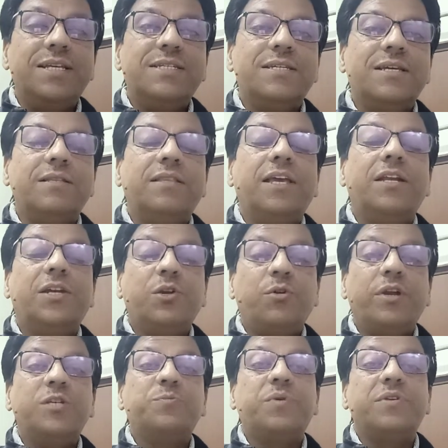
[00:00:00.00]
It cannot
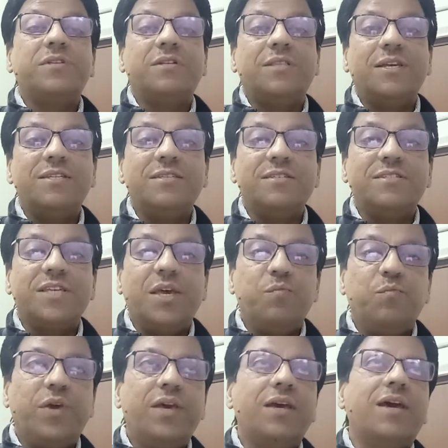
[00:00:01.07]
express the things the same
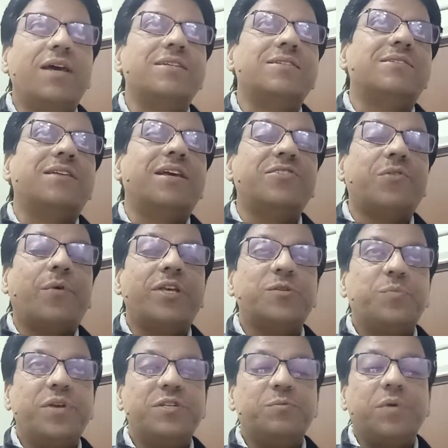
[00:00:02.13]
way as things are
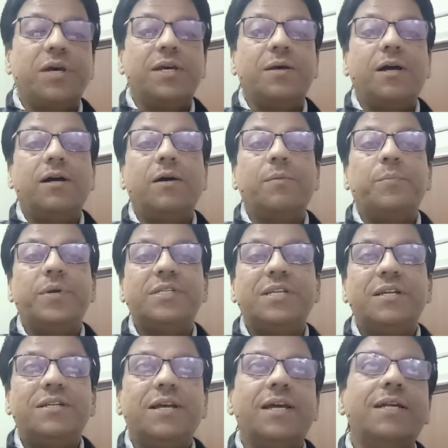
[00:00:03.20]
expressed by present
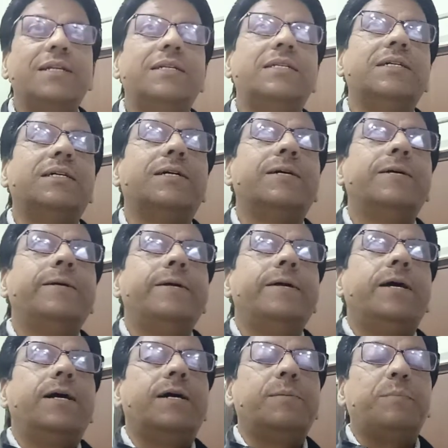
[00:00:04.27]
and
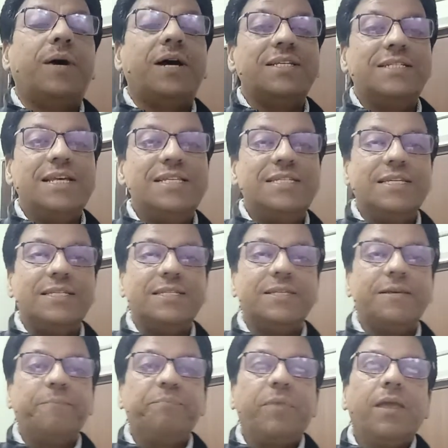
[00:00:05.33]
past tenses.
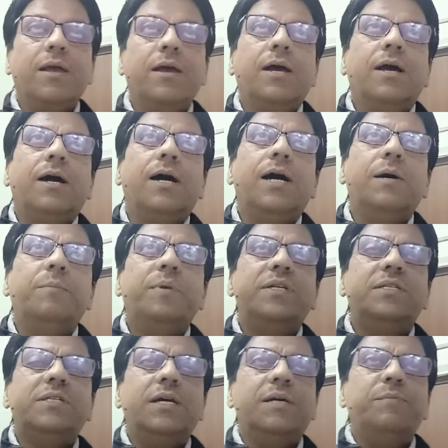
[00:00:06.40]
But
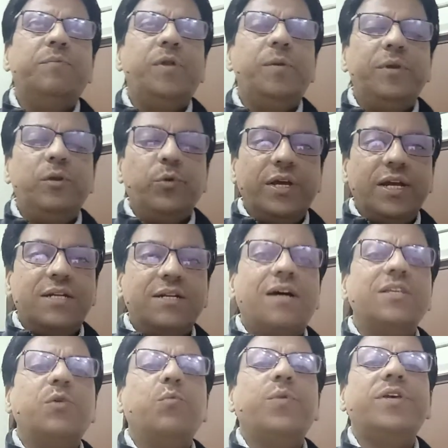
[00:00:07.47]
we'll be looking at other
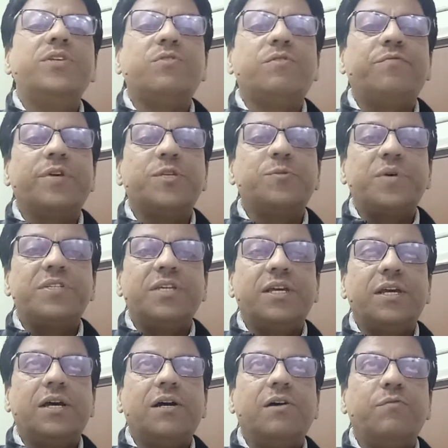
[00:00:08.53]
ways of expressing
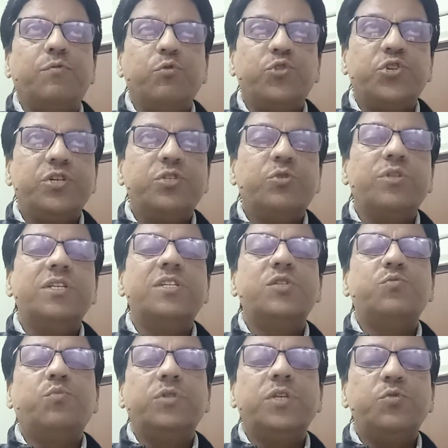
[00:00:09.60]
future. So
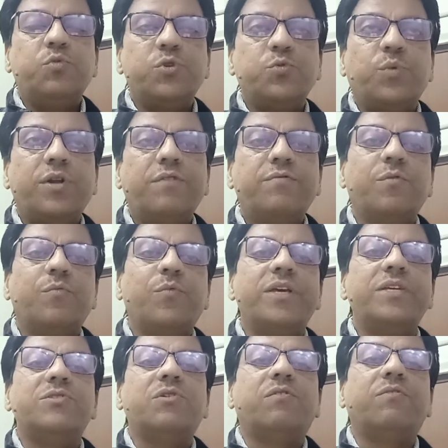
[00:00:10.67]
this was one of the ways
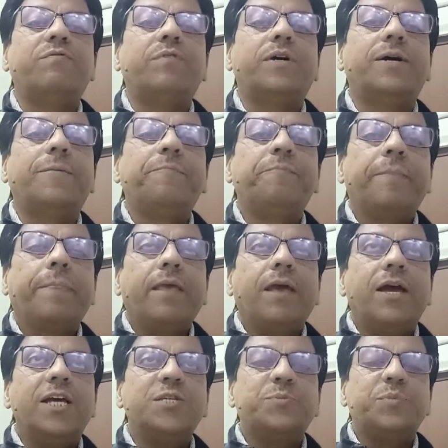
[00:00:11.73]
of
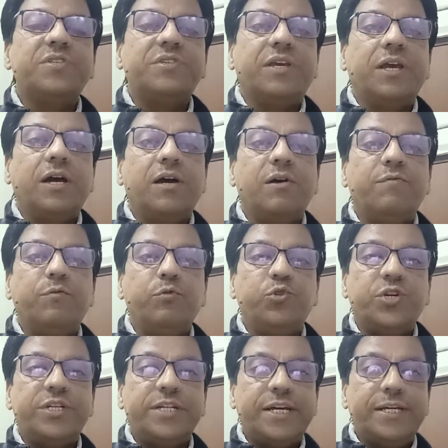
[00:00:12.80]
expressing future
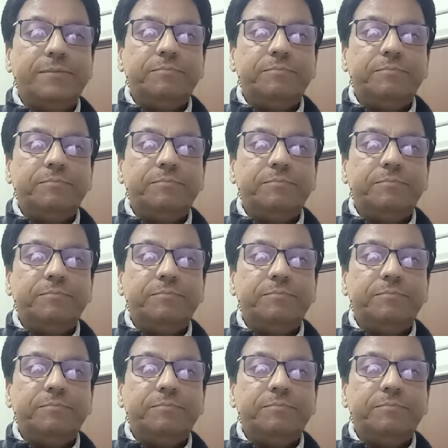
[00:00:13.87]
time.